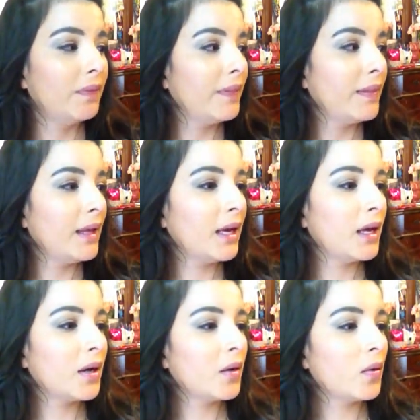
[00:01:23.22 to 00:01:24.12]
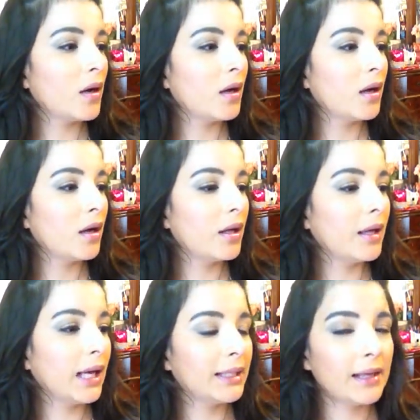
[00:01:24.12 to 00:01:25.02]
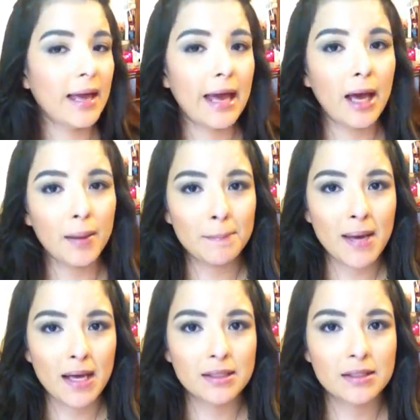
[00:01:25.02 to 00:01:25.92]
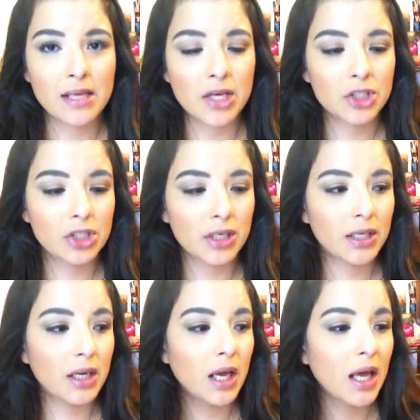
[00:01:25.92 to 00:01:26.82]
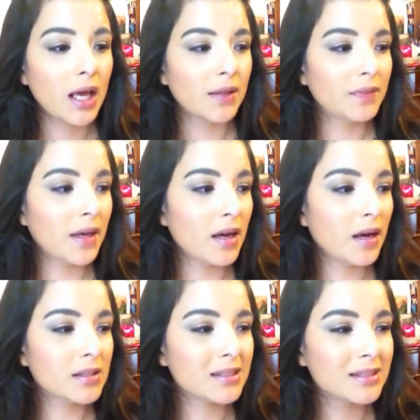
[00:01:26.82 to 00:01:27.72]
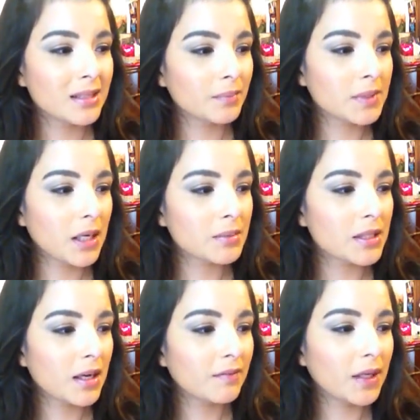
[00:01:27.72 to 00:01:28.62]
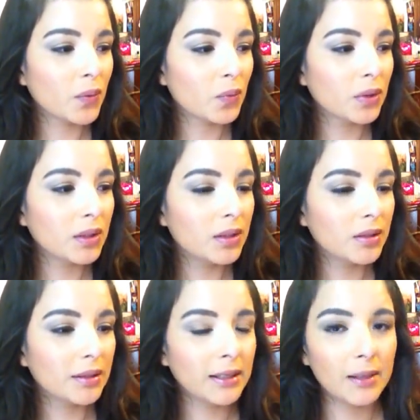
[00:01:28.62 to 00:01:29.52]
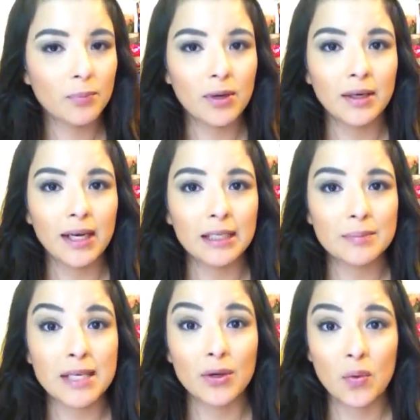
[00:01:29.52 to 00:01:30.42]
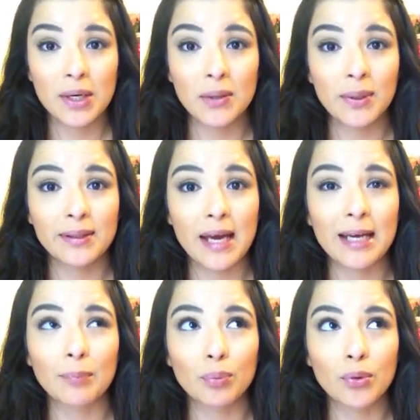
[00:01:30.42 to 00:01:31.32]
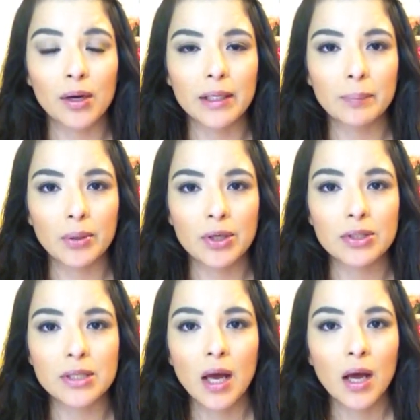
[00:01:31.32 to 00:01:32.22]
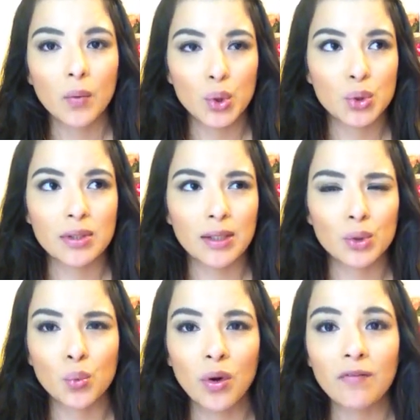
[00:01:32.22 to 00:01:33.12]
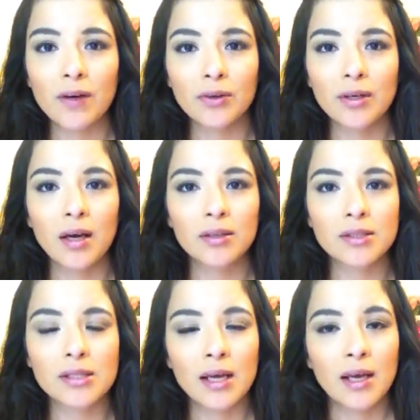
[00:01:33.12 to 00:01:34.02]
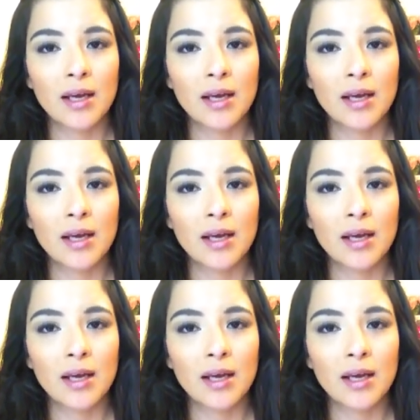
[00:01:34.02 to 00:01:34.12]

Now at the handbag section, they sometimes have like really good name brand items. I know when I went they had a Prada purse which was like $1,200 and